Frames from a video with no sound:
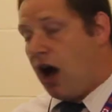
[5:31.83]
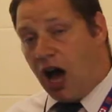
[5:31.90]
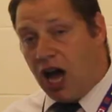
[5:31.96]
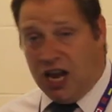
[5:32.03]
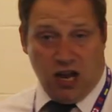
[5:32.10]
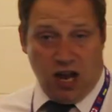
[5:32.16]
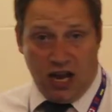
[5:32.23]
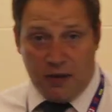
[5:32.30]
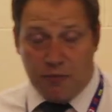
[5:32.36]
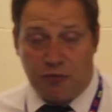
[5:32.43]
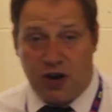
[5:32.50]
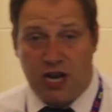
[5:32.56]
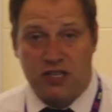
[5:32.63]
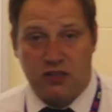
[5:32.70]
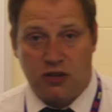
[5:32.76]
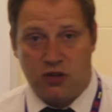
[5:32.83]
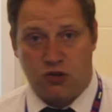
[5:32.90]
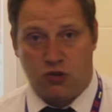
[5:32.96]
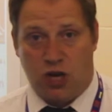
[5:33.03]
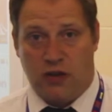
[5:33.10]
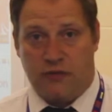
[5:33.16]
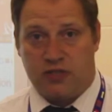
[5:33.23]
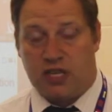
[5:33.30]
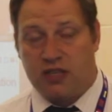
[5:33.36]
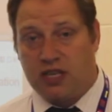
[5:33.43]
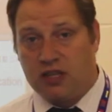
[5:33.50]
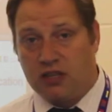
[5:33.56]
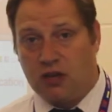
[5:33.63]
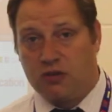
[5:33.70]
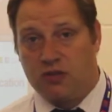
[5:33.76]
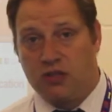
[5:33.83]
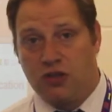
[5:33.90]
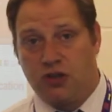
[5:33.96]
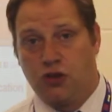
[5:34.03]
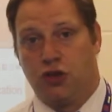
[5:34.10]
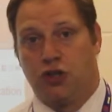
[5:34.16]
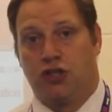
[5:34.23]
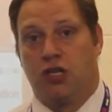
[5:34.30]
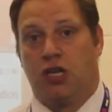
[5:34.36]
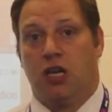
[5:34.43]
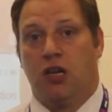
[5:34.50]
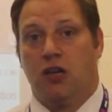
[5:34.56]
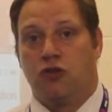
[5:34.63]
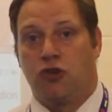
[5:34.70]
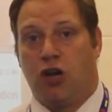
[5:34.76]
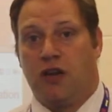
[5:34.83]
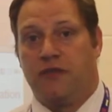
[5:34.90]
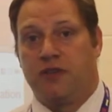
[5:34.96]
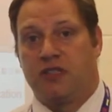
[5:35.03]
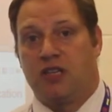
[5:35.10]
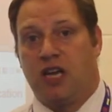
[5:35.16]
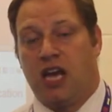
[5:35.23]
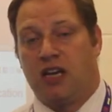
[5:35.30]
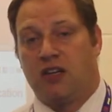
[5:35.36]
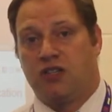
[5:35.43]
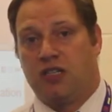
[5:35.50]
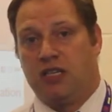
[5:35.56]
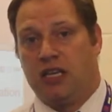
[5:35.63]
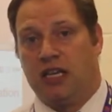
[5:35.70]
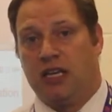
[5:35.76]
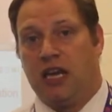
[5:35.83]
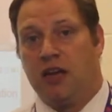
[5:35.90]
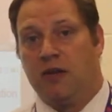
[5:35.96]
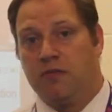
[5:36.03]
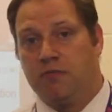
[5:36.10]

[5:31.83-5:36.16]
I embrace those drivers. I think those are good drivers to actually